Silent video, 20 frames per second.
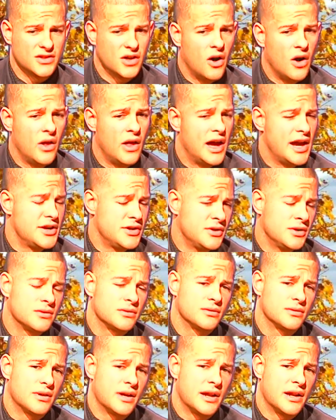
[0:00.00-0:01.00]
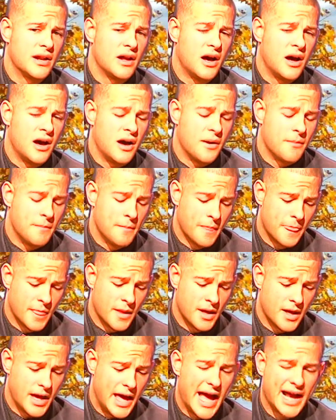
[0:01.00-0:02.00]
all I knew. And
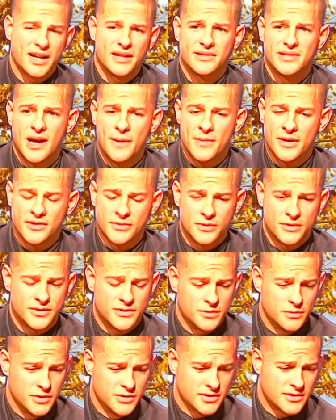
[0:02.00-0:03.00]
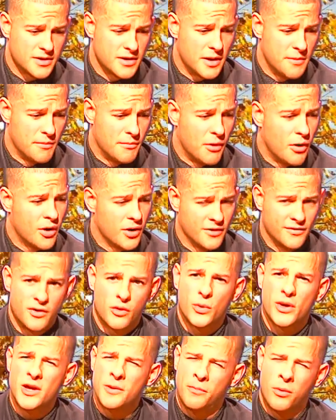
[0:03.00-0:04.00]
academics was more of a
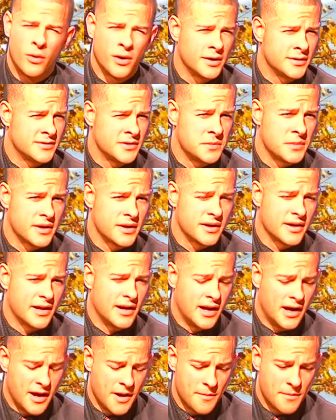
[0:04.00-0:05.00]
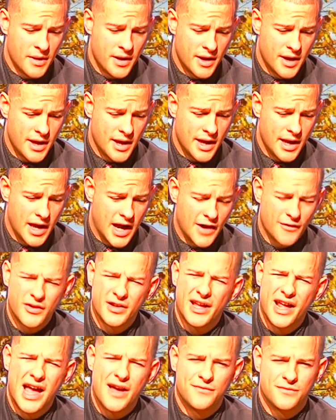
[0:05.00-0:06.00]
weak point to me. And I
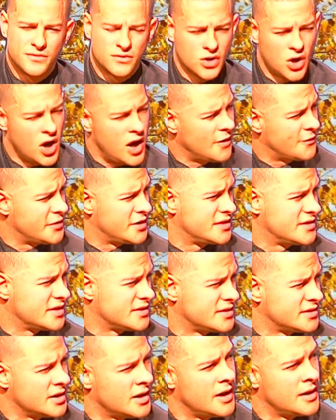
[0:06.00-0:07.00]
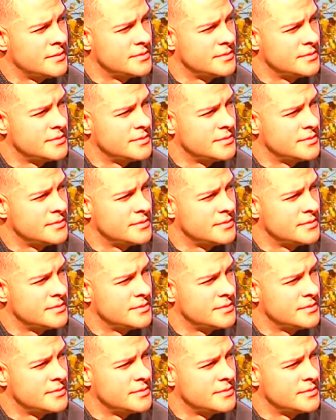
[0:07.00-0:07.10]
really had confidence at the time.